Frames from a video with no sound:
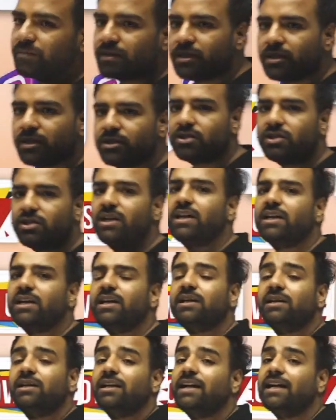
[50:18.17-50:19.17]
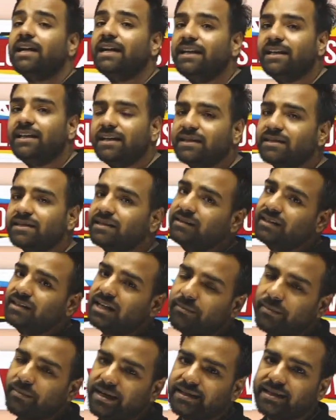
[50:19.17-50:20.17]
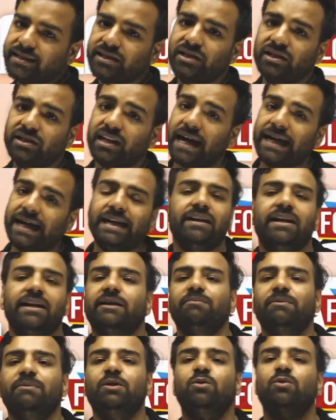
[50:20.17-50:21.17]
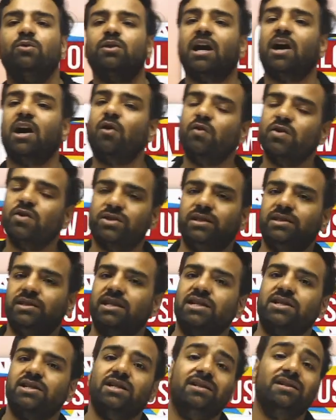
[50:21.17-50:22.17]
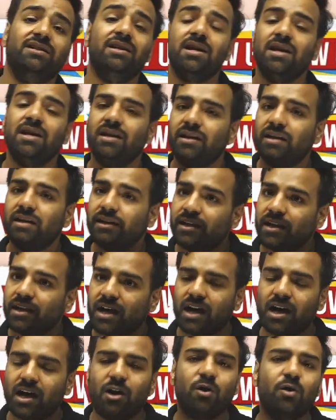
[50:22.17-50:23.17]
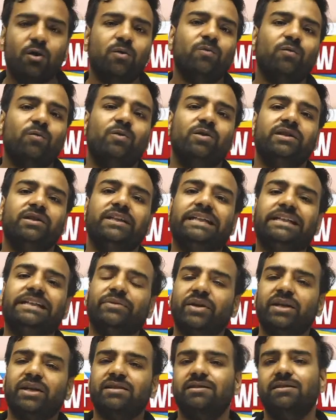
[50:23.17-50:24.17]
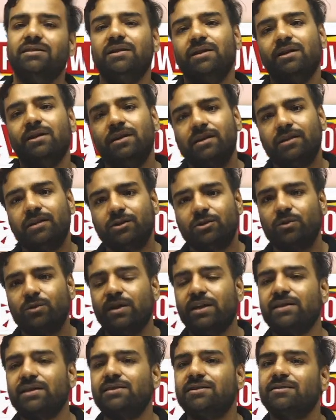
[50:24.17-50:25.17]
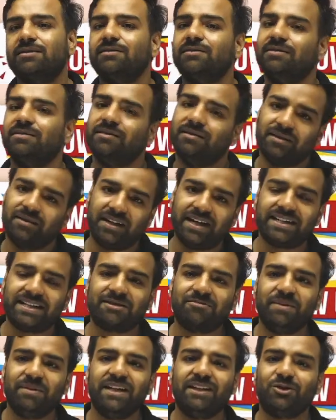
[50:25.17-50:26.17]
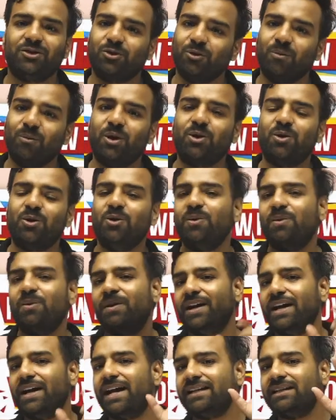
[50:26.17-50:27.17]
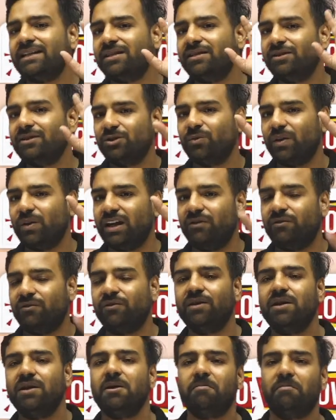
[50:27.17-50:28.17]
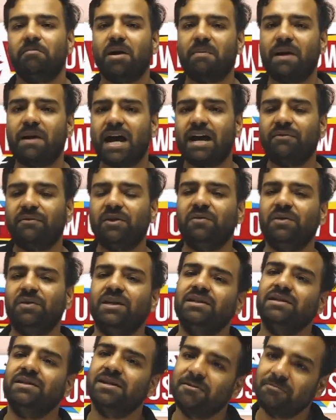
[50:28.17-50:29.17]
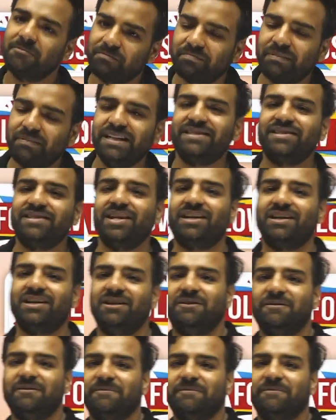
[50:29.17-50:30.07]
share it, and yes, in the comment section, kindly let me know how was the session, how were the tricks. So yes, let's meet tomorrow at 12. Bye-bye everyone. Please take care.